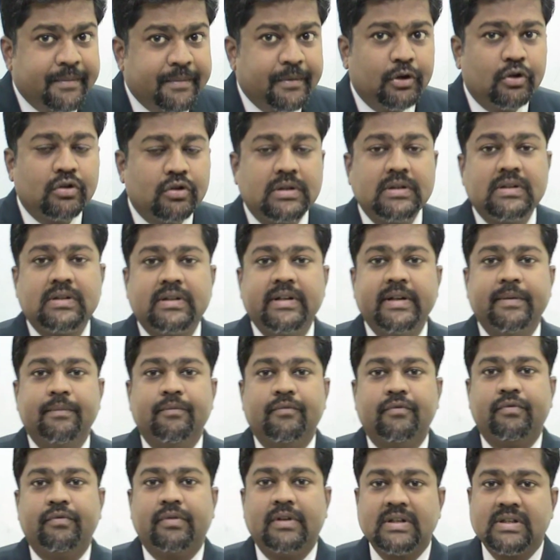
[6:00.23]
immune
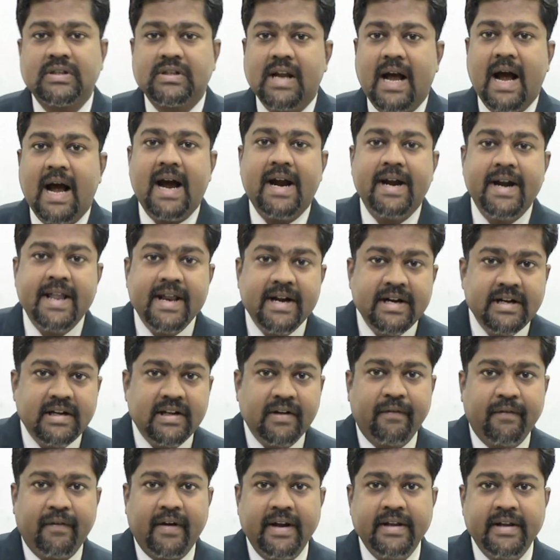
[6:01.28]
system first
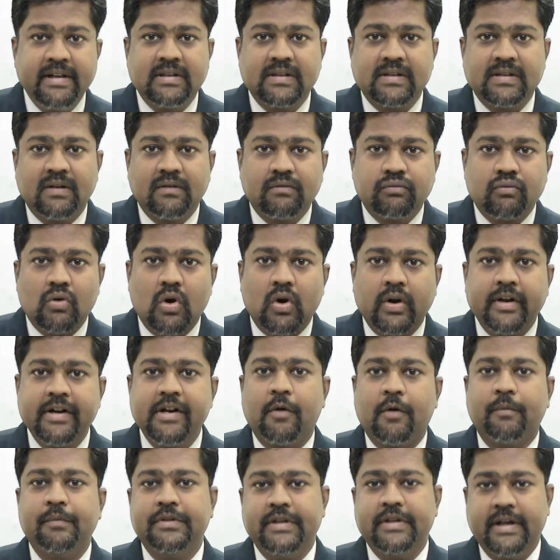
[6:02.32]
identifies foreign
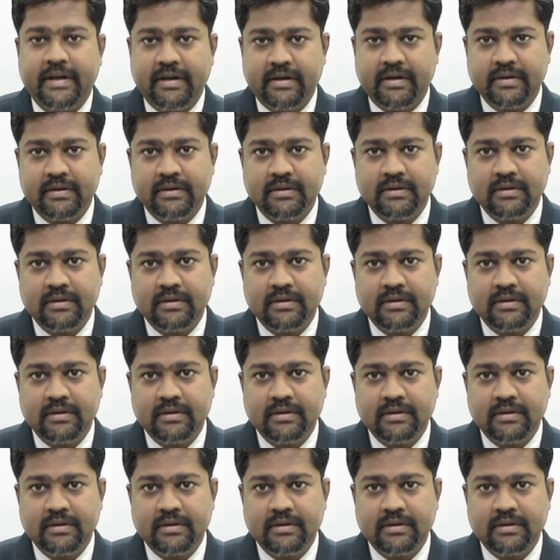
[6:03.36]
object